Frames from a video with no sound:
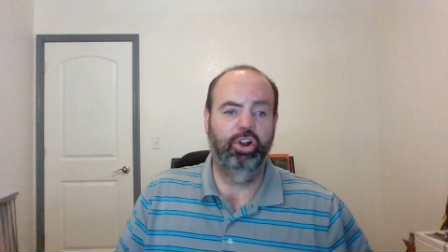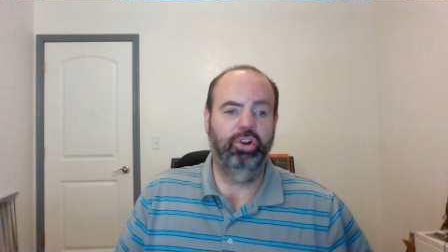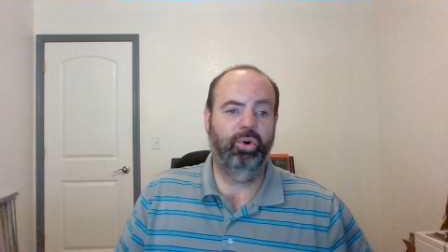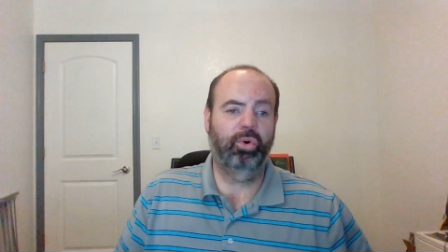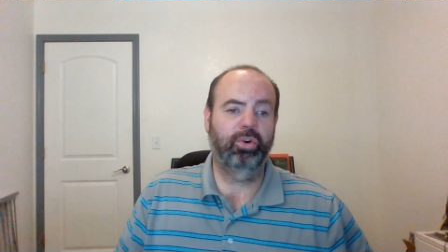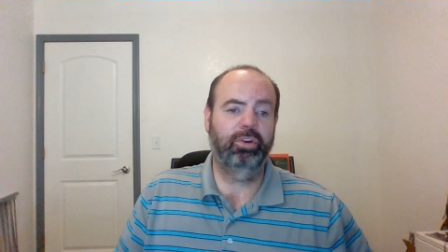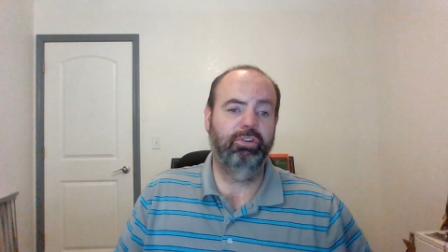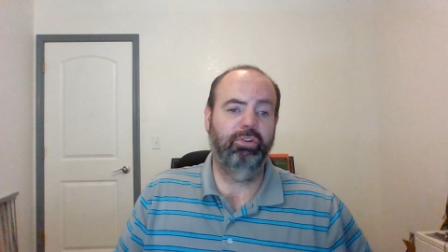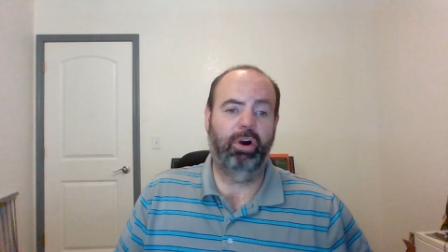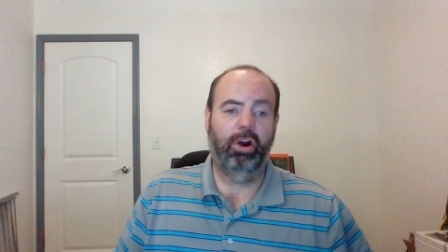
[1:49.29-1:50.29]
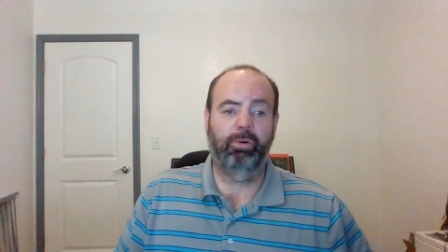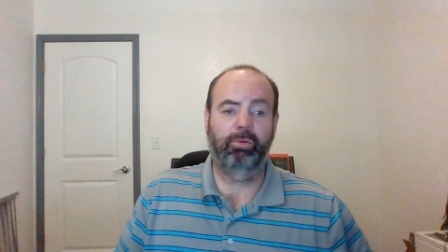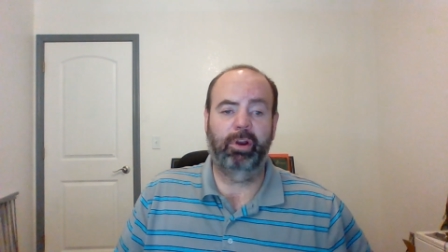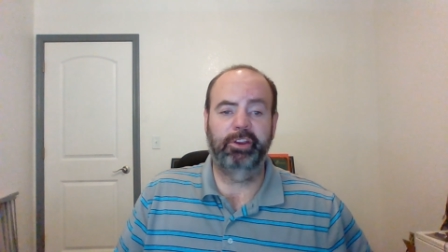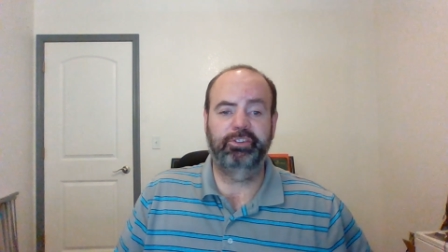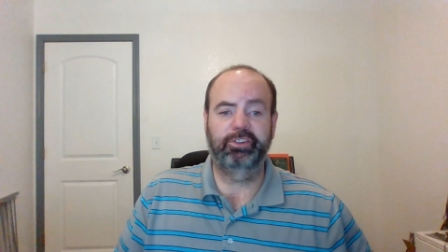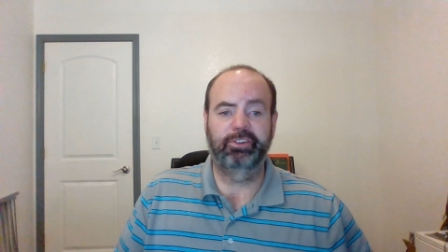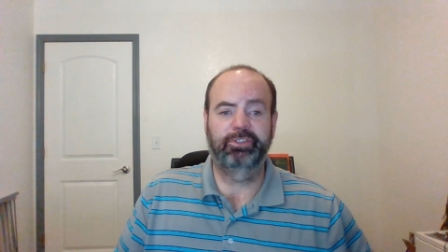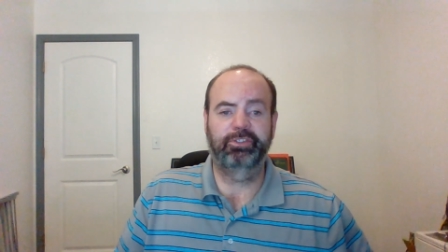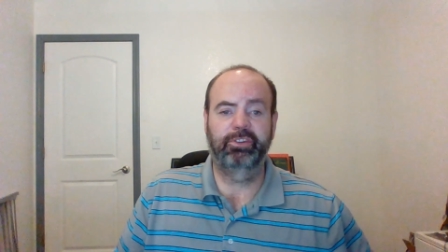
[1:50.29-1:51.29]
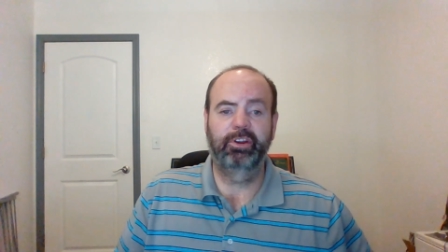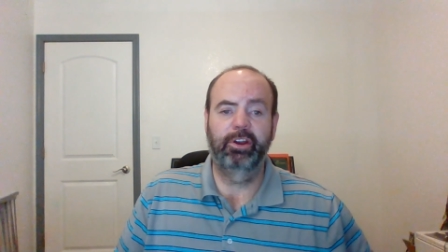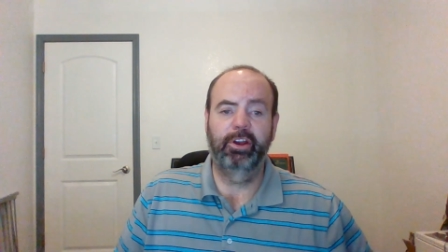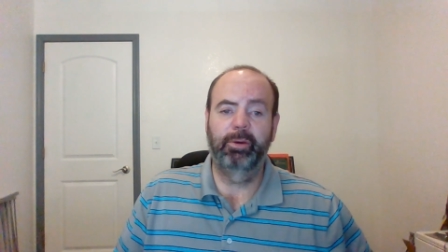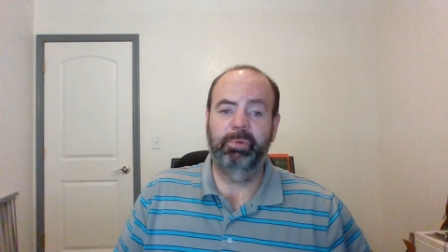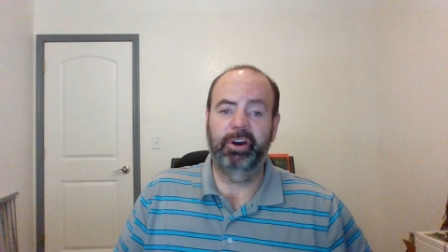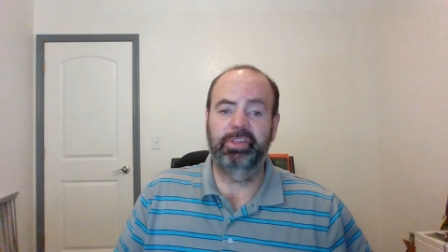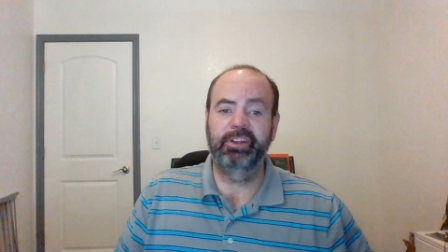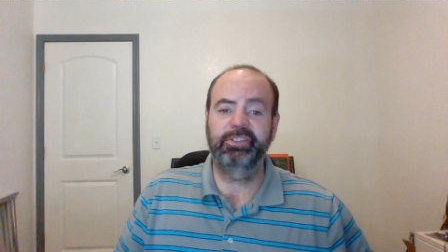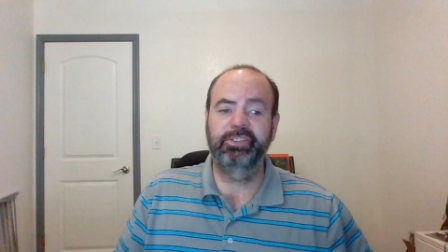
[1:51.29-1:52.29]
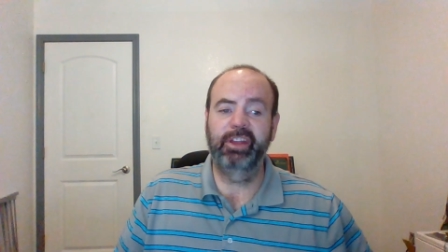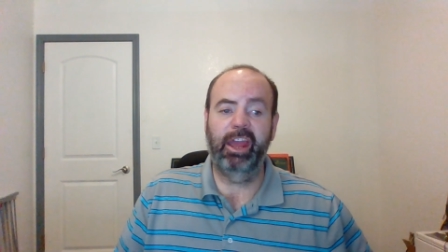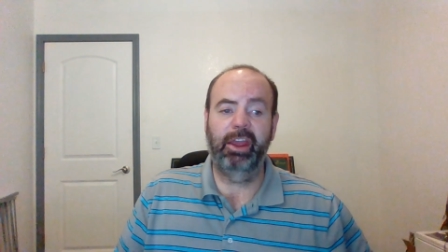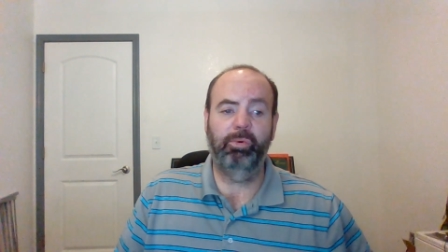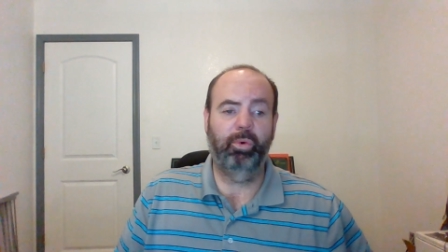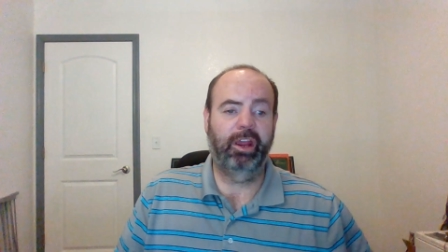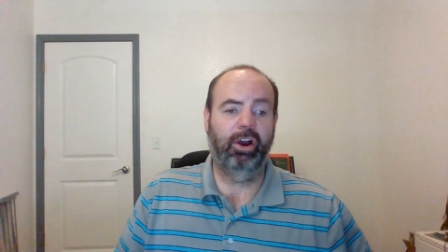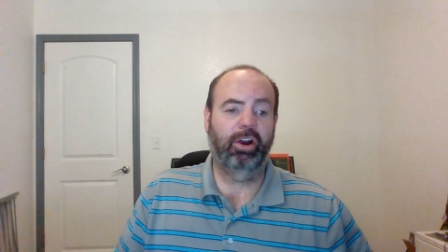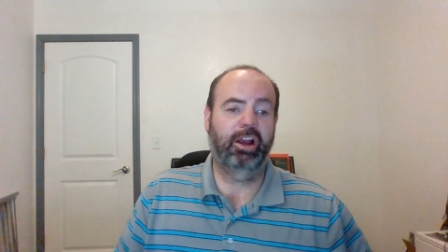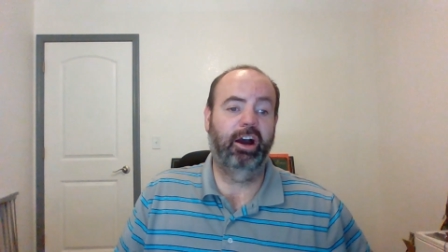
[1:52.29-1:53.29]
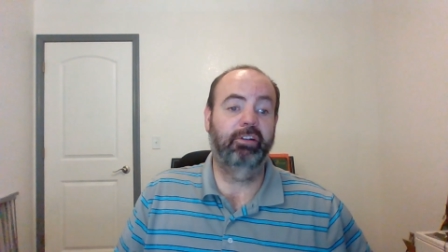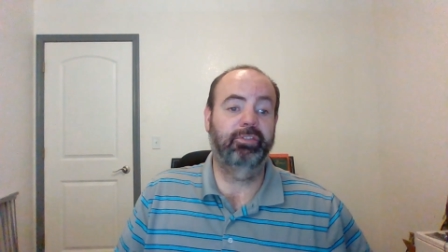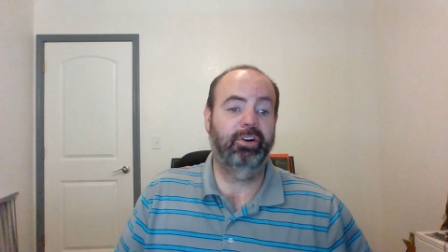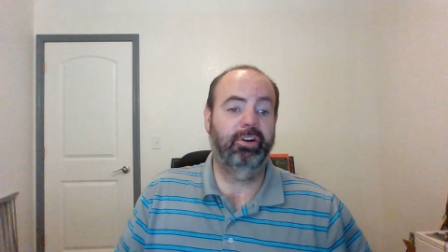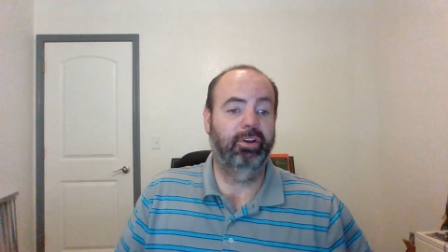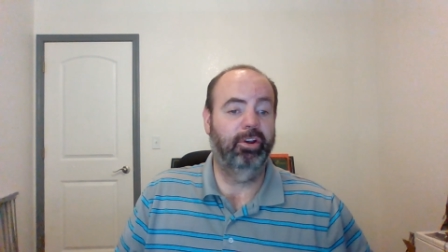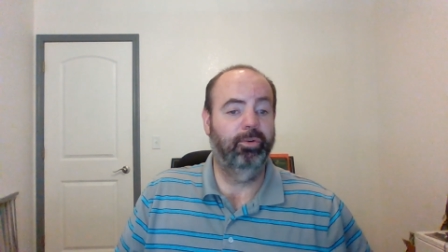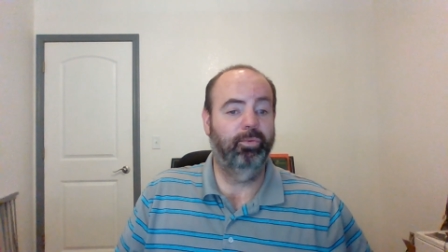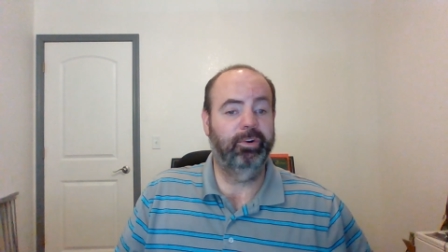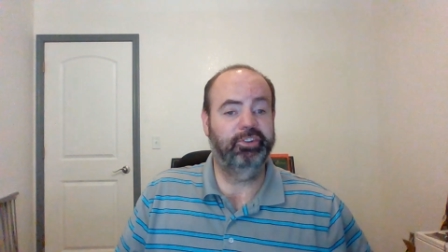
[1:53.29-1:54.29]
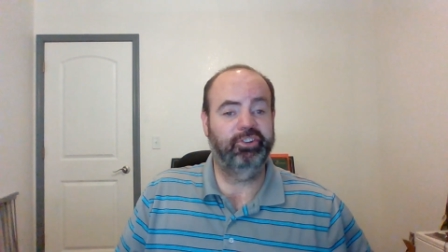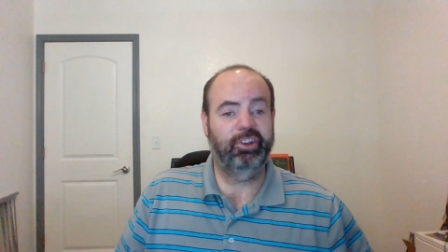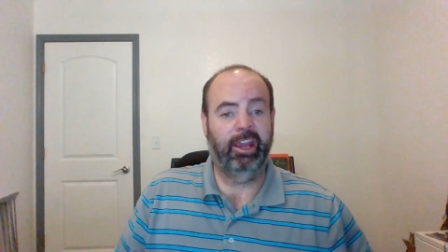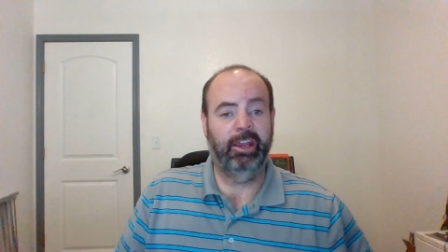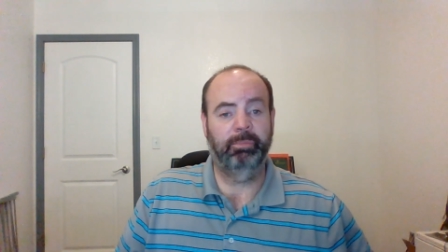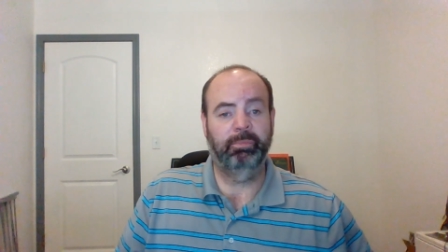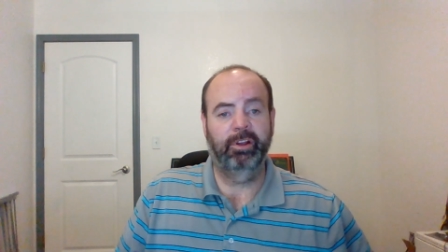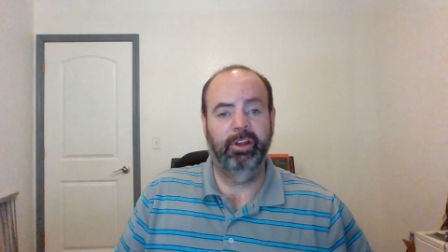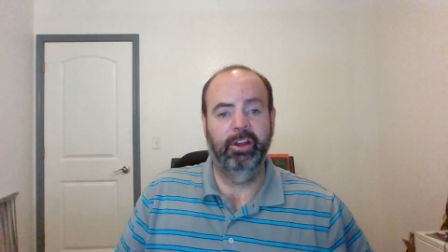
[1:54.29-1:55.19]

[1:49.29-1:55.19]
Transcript: Lord, you are righteous, but this day we are covered with shame.